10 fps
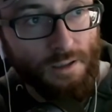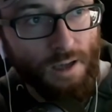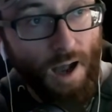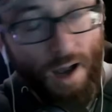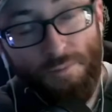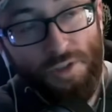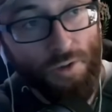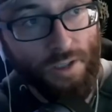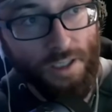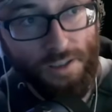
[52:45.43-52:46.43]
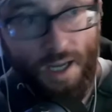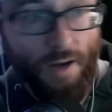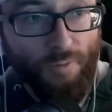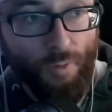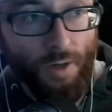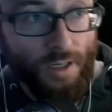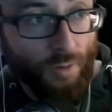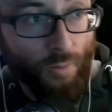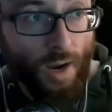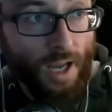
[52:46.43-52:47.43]
I'm certainly excited for it
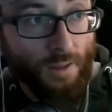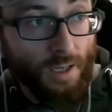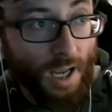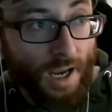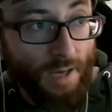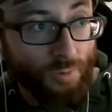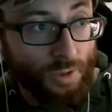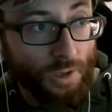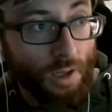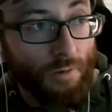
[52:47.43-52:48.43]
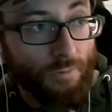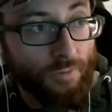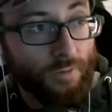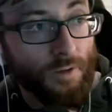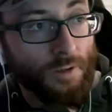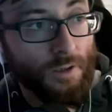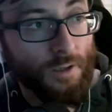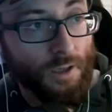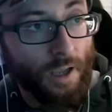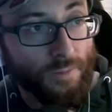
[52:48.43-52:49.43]
either way. Like, I would love,
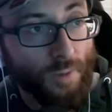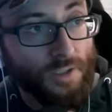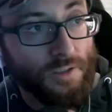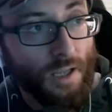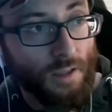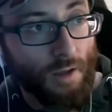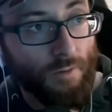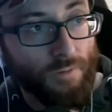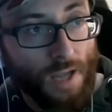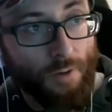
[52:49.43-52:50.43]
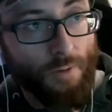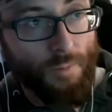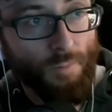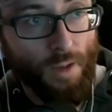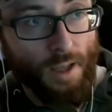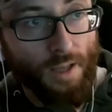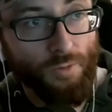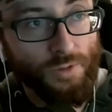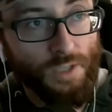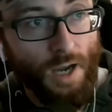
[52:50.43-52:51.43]
as much as I love Skyrim and playing
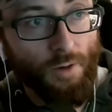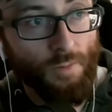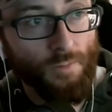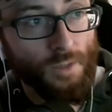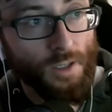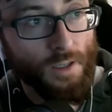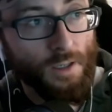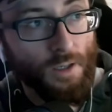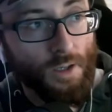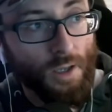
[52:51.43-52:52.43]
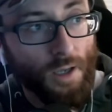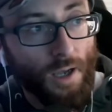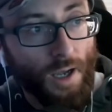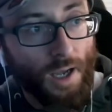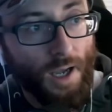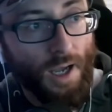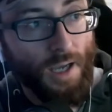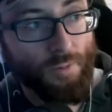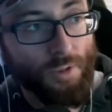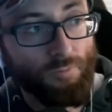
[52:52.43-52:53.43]
through Skyrim,
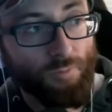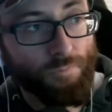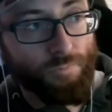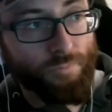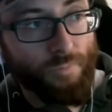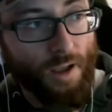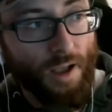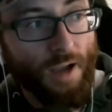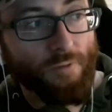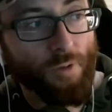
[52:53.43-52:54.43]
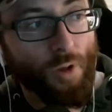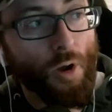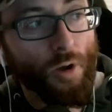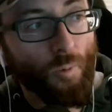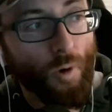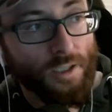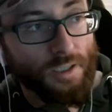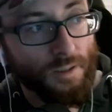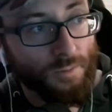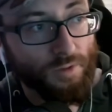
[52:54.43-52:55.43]
I've long
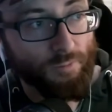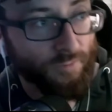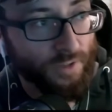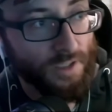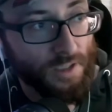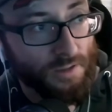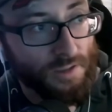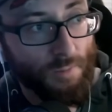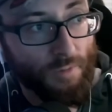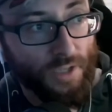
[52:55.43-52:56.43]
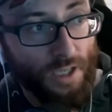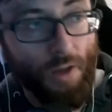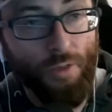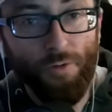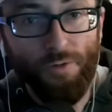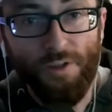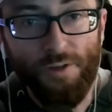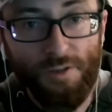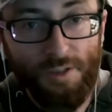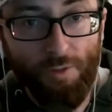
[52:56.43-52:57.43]
wanted them to visit some of the others in
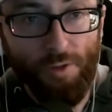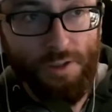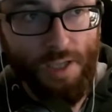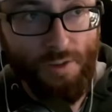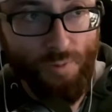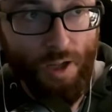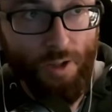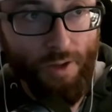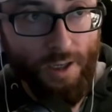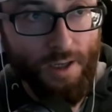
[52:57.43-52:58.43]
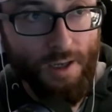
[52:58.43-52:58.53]
the series as well. Like,